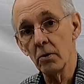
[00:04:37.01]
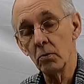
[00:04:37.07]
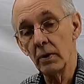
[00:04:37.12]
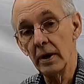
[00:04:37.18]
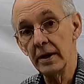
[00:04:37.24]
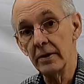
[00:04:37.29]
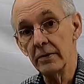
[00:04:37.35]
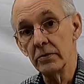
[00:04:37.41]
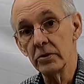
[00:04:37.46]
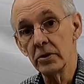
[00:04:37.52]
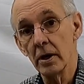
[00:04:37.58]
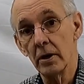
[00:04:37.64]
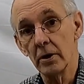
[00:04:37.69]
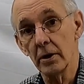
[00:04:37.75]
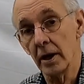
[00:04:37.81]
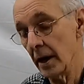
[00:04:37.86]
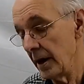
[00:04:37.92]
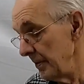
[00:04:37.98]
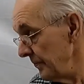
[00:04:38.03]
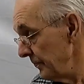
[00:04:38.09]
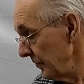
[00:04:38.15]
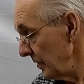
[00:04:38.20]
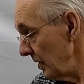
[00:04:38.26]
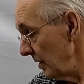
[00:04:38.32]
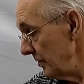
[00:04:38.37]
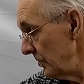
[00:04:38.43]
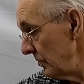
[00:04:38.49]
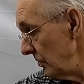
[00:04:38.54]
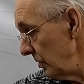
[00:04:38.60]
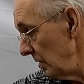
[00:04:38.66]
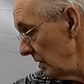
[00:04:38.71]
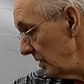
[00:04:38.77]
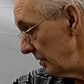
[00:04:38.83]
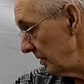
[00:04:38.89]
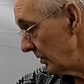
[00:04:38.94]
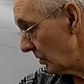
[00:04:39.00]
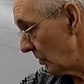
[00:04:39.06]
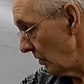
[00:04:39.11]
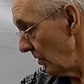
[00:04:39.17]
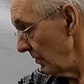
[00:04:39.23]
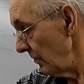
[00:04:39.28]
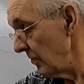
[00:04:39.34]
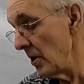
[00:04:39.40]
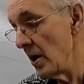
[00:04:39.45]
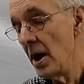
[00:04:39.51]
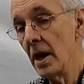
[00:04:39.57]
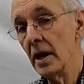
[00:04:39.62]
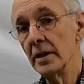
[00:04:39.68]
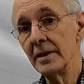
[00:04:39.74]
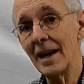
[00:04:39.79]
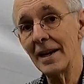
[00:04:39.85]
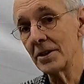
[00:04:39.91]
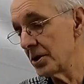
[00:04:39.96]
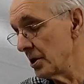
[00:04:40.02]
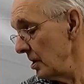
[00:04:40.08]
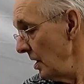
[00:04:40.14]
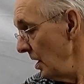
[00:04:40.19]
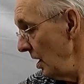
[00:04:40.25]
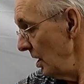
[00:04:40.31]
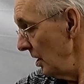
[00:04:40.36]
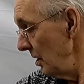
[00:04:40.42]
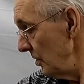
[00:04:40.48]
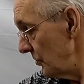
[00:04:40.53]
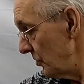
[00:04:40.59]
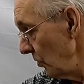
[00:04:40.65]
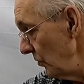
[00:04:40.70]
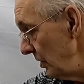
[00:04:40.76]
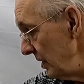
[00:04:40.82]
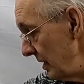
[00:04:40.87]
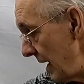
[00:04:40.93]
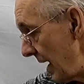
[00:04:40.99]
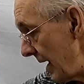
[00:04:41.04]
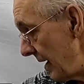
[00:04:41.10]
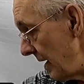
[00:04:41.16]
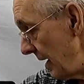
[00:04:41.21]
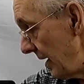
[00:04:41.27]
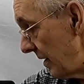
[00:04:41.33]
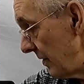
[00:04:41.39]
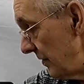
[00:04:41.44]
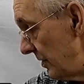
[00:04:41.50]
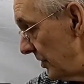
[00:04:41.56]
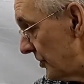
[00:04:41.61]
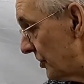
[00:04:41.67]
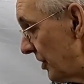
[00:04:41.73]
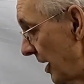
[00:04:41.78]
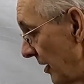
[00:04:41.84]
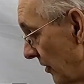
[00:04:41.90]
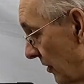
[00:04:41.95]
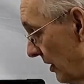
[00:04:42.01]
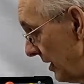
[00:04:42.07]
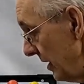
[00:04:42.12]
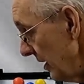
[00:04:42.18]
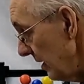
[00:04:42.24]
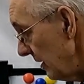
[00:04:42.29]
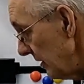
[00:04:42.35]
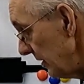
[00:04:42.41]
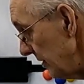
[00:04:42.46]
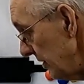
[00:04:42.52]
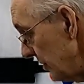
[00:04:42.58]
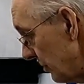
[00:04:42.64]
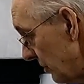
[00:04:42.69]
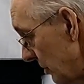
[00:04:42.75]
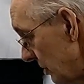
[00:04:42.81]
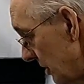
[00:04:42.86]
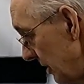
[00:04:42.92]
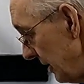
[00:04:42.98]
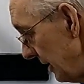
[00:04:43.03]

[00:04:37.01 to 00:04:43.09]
waves, okay, under the curve. So this area, this is